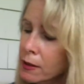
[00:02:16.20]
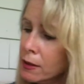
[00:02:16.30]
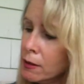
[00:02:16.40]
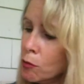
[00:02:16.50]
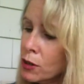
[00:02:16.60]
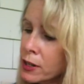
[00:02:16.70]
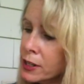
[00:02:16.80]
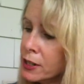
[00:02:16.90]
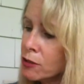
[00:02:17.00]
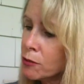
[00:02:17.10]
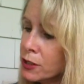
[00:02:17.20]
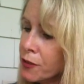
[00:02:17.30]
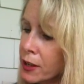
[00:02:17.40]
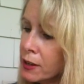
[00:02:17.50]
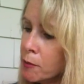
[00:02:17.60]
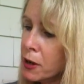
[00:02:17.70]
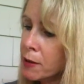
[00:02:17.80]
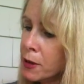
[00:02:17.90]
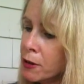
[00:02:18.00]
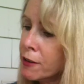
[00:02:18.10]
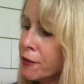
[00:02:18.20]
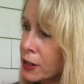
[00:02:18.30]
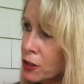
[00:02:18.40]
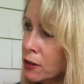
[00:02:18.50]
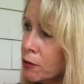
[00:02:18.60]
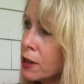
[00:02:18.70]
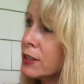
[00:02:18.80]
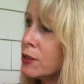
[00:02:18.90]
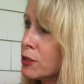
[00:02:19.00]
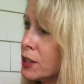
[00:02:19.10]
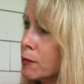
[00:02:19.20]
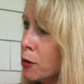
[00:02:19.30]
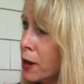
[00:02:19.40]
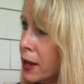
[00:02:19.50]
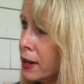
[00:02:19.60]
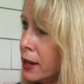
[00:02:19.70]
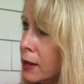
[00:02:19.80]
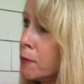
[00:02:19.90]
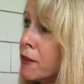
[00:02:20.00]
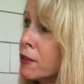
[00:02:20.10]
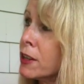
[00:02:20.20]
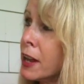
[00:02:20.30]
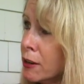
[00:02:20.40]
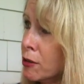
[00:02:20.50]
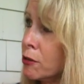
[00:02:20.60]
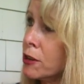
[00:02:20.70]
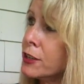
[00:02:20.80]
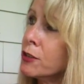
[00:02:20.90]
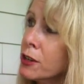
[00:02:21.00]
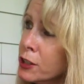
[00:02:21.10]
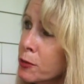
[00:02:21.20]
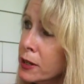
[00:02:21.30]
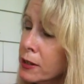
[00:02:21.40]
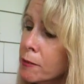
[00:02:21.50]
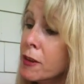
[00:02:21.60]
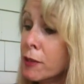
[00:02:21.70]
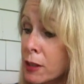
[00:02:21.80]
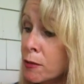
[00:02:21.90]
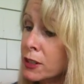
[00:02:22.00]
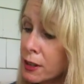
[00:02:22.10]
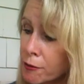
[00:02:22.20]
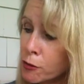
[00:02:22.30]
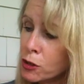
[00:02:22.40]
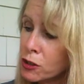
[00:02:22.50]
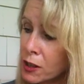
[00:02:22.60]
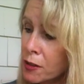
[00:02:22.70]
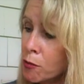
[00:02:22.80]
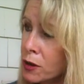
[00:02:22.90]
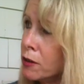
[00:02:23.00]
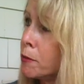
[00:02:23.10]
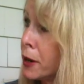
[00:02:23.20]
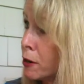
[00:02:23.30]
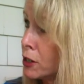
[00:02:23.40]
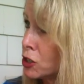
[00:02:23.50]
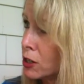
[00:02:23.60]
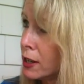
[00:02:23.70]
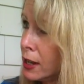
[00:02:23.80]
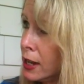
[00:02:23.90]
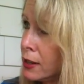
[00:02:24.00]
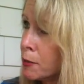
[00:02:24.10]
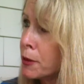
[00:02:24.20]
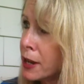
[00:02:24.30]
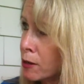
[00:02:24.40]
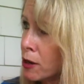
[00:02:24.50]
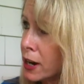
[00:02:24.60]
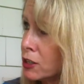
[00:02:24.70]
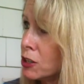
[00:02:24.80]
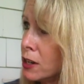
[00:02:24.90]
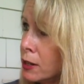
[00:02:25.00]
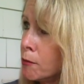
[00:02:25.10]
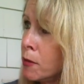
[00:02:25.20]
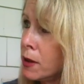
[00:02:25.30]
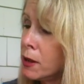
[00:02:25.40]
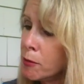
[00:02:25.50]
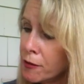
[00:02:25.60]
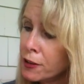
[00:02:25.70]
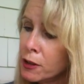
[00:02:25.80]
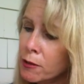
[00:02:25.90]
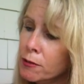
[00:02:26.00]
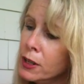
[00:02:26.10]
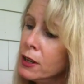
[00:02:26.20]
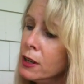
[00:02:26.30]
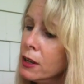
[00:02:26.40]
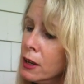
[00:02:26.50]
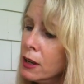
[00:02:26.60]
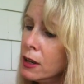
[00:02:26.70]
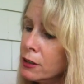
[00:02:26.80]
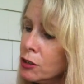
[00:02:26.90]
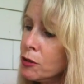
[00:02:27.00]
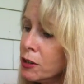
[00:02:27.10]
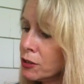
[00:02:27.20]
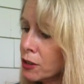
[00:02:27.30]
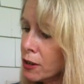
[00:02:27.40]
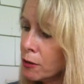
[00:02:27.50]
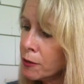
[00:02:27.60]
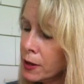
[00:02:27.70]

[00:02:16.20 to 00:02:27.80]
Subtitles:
the organization was founded by Mary Fetchett, who lost her son Brad, and Beverly Eckert, who lost her husband. Beverly was unfortunately the one who perished in the plane crash in Buffalo 2 years ago.